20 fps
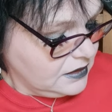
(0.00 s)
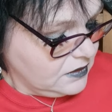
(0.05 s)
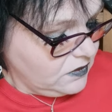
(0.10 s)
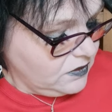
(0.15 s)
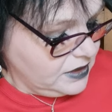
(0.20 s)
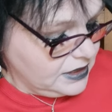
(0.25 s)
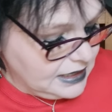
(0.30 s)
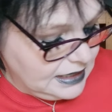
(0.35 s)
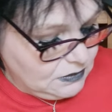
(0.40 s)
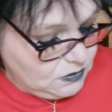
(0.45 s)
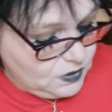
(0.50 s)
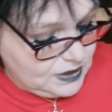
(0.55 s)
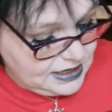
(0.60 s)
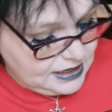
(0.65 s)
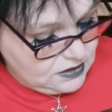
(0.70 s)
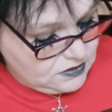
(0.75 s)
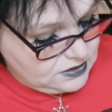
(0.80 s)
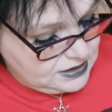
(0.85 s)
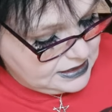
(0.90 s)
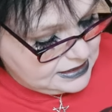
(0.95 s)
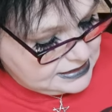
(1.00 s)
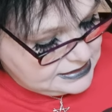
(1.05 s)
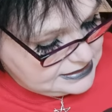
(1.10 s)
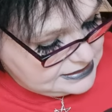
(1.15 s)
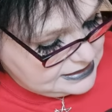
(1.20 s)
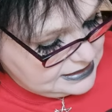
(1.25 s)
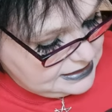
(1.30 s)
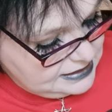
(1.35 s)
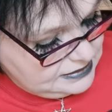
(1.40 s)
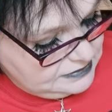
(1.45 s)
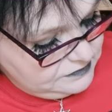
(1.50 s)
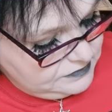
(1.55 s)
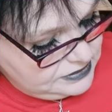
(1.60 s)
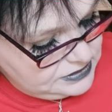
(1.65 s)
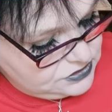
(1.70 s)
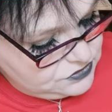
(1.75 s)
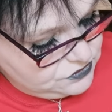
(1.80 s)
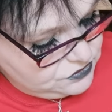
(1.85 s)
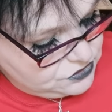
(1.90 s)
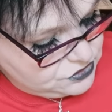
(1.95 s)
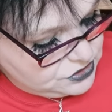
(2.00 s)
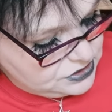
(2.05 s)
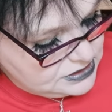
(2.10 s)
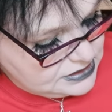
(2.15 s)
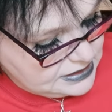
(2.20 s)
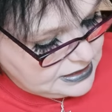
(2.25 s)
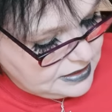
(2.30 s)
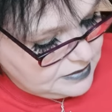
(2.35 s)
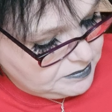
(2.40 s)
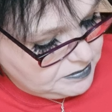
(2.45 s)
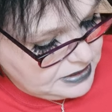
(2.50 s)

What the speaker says: Wait, oh, hang on, I can see instructions now.